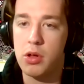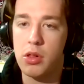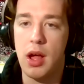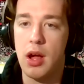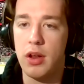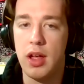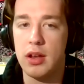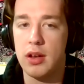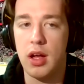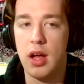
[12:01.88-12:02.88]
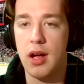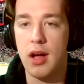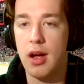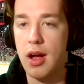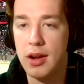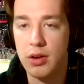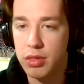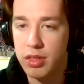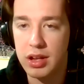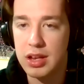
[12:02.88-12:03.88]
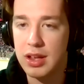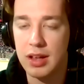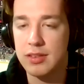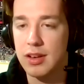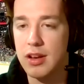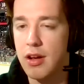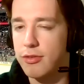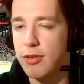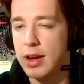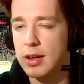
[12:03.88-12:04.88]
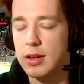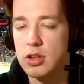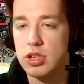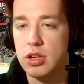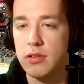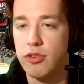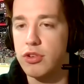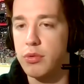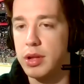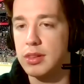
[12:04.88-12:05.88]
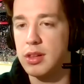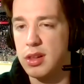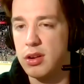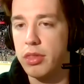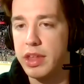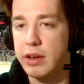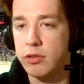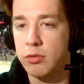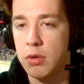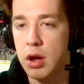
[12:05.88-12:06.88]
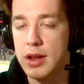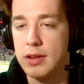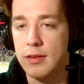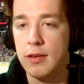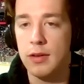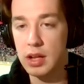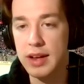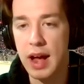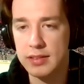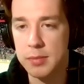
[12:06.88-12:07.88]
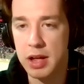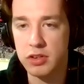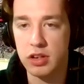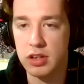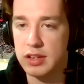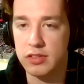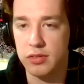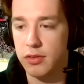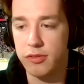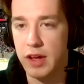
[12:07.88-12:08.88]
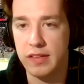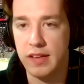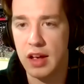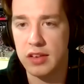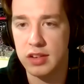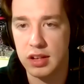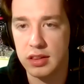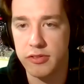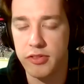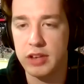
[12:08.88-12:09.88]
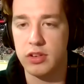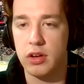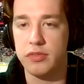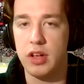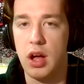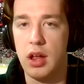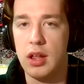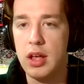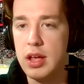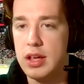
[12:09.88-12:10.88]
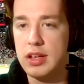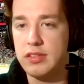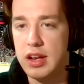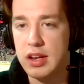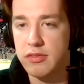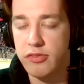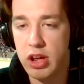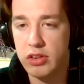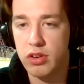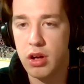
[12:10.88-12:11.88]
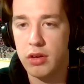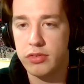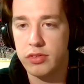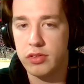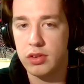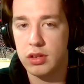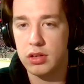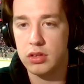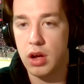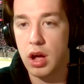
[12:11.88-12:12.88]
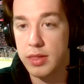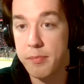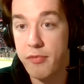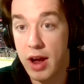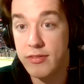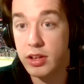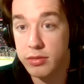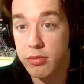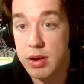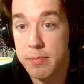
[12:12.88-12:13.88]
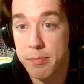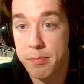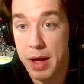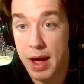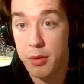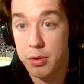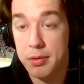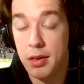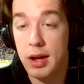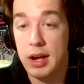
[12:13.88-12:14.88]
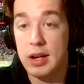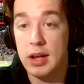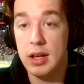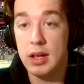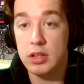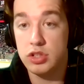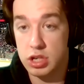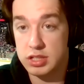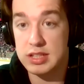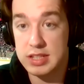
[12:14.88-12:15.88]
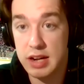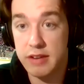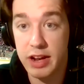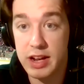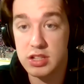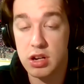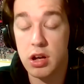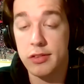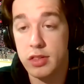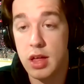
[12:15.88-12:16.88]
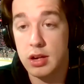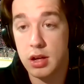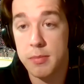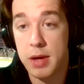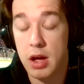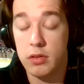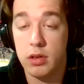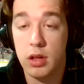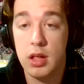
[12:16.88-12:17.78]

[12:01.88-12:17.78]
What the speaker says: McLeod, and I don't think he gets enough recognition for doing the little things right. Not to mention, he's fantastic in the faceoff dot. He's taken faceoffs on the 5-on-3 power play just to take faceoffs, then come out.